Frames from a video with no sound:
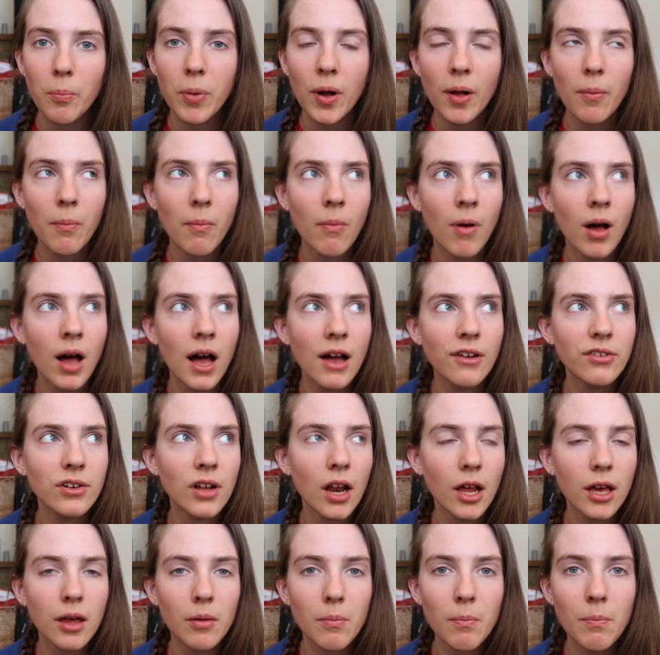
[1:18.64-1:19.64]
But I feel
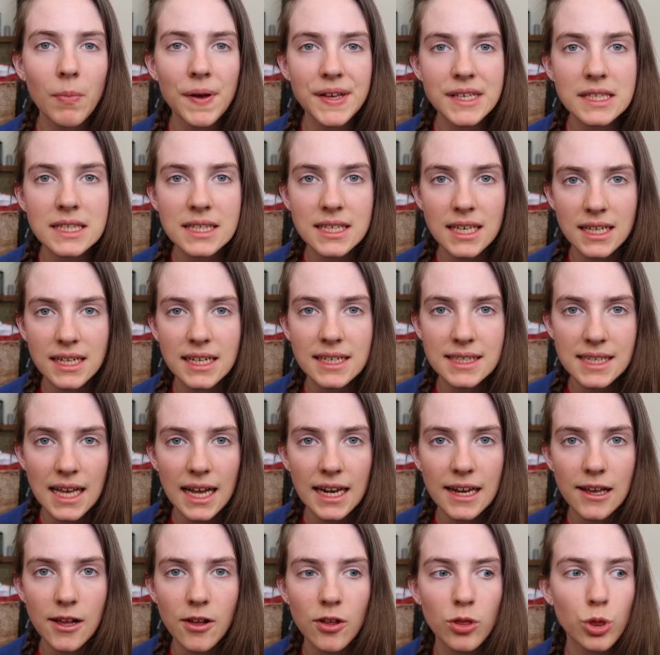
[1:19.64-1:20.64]
like my skin has
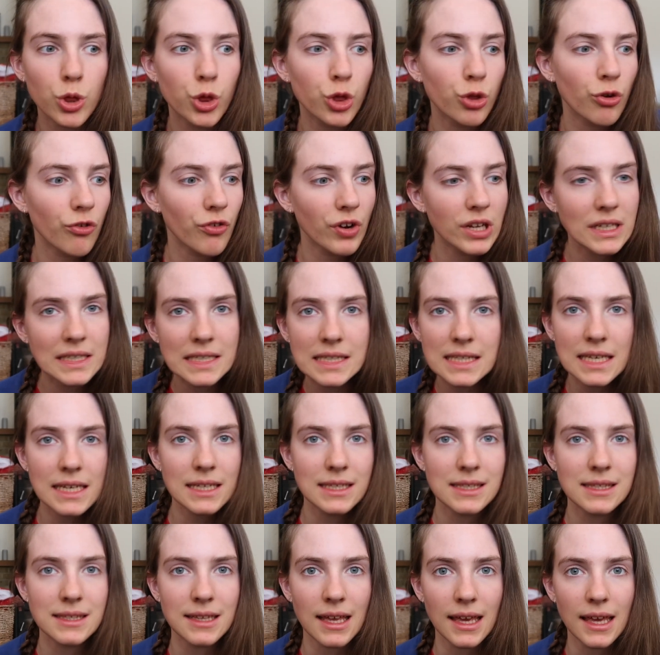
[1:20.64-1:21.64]
had a
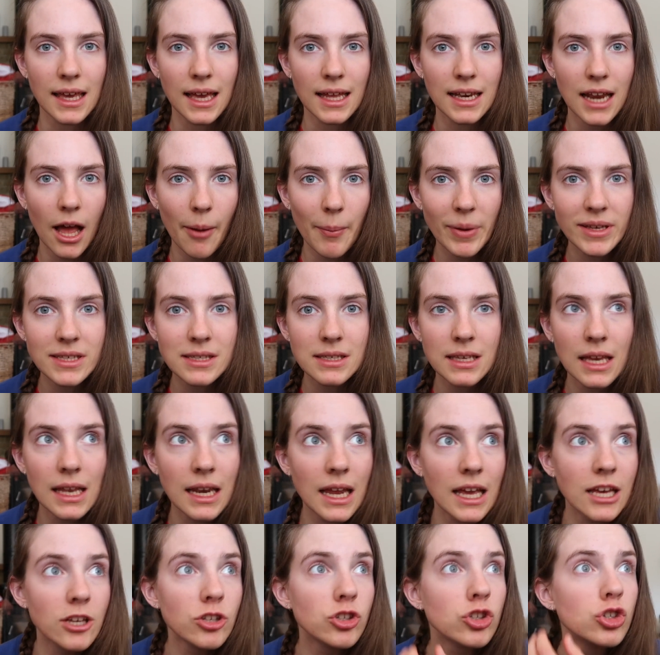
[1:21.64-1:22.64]
360 and now my
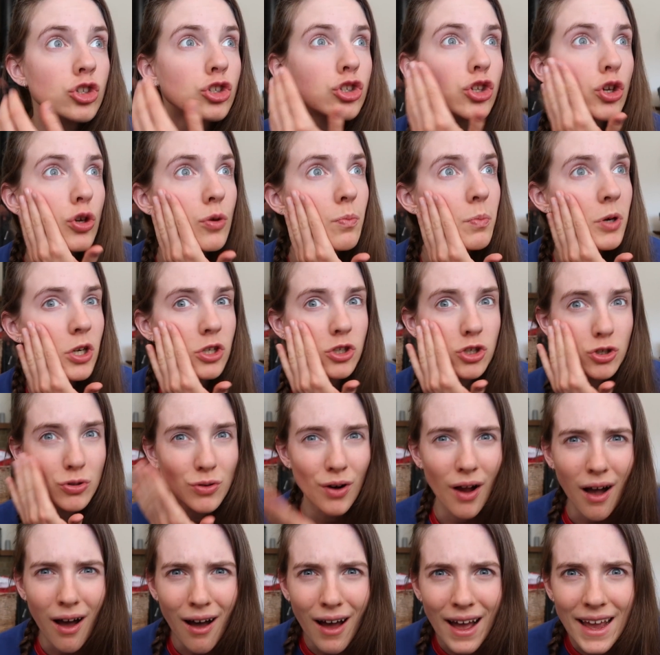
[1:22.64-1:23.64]
skin is super
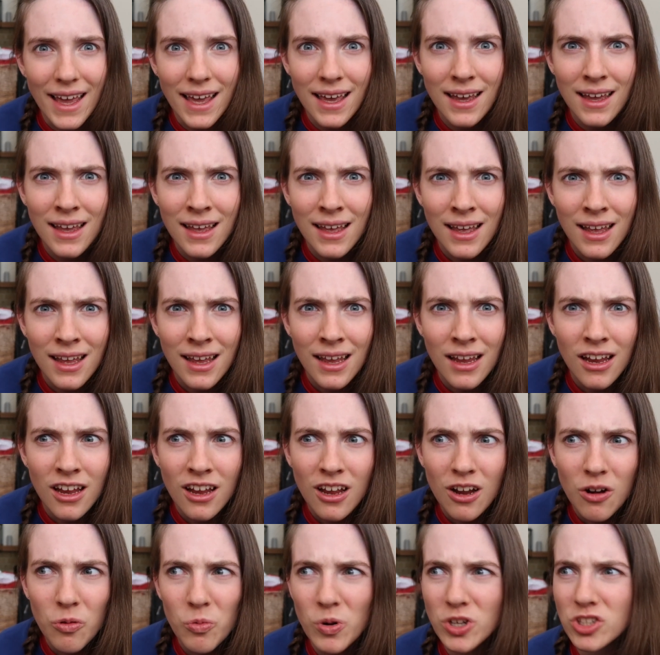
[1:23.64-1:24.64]
dry,
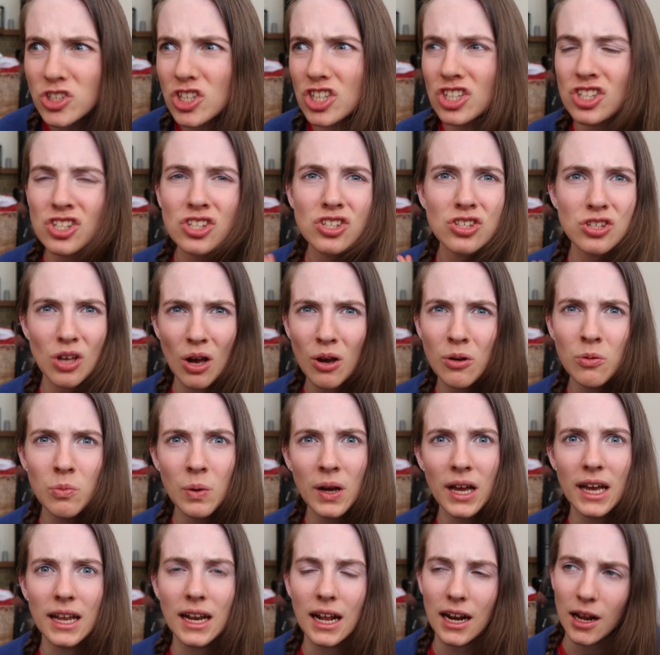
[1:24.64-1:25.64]
which is so
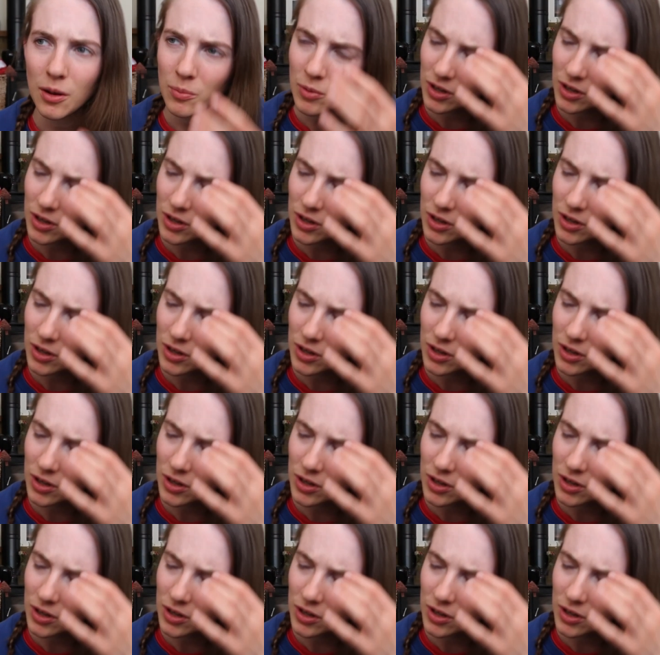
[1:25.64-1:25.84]
weird. And